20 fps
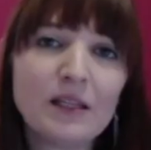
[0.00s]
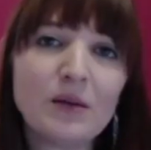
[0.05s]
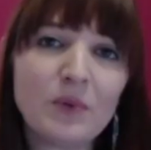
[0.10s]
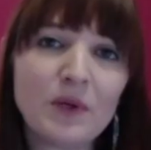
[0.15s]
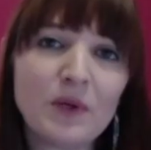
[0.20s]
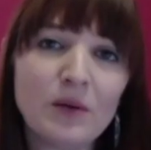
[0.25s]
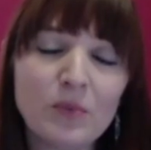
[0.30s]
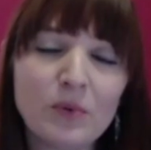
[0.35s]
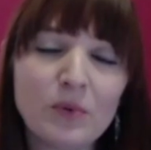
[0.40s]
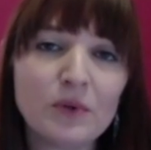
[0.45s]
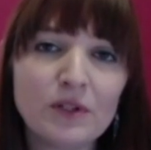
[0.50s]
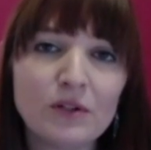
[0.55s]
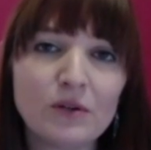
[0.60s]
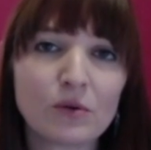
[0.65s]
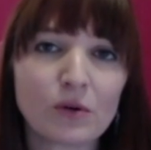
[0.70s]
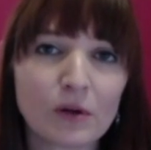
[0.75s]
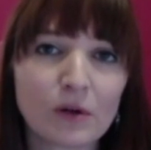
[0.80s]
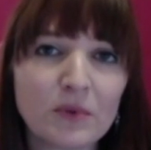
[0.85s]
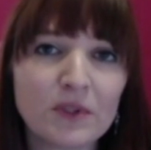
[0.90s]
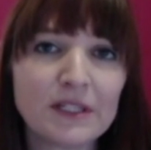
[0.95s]
that people would
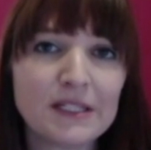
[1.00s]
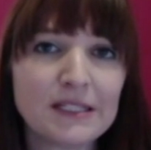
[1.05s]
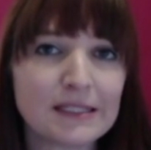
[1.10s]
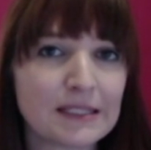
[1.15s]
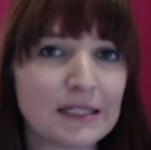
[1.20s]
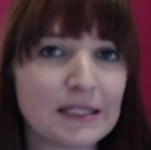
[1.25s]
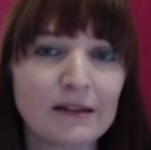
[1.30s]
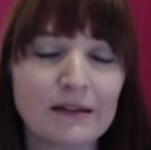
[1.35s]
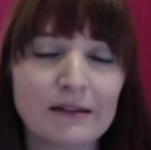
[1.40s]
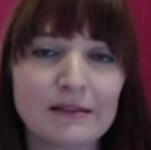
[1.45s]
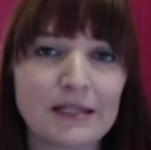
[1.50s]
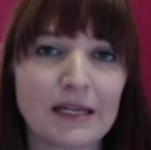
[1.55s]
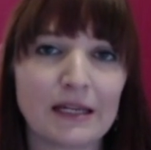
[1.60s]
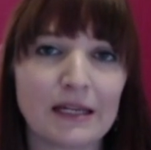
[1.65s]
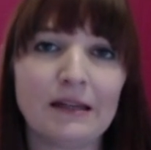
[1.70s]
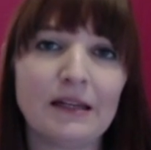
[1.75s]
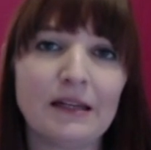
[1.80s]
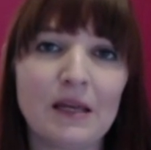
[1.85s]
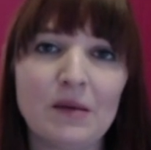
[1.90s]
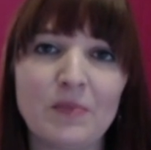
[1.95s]
normally see on a
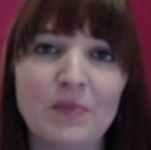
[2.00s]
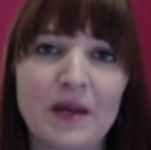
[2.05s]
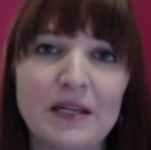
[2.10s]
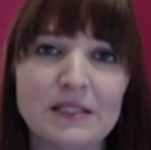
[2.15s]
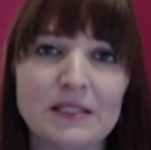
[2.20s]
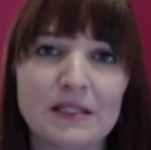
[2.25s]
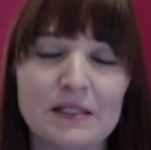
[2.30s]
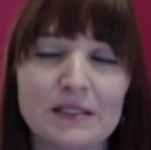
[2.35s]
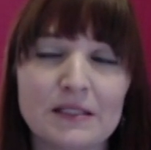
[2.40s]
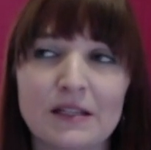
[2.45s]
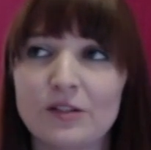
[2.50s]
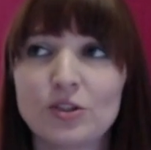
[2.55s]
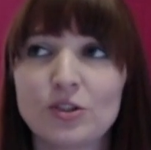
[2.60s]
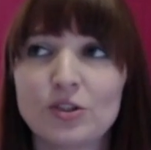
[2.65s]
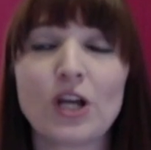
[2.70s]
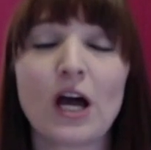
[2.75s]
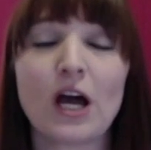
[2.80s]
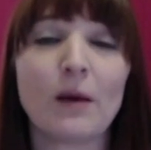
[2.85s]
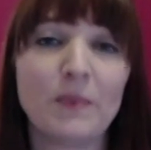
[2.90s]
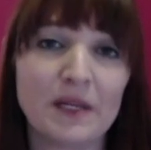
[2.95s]
day-to-day basis. A
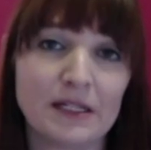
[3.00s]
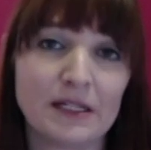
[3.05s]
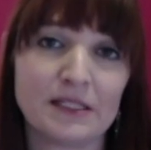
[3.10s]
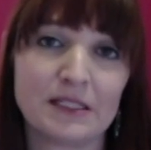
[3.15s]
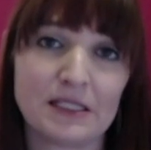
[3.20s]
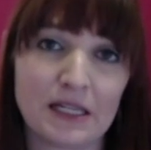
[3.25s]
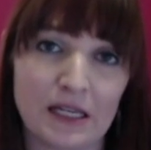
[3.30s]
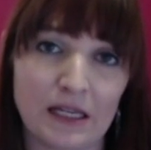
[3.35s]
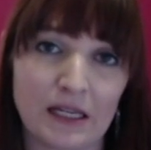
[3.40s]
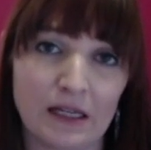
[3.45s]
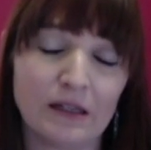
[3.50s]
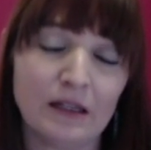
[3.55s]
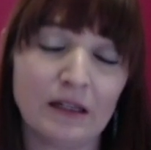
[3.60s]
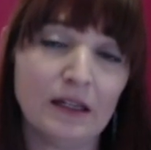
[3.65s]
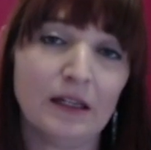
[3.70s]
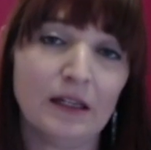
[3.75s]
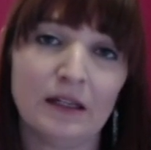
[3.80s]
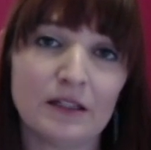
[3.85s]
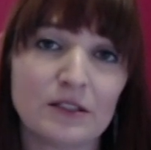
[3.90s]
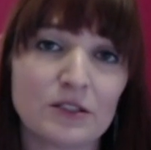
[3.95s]
shopping scene
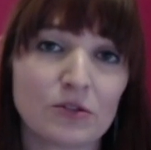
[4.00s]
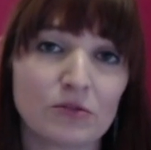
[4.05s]
is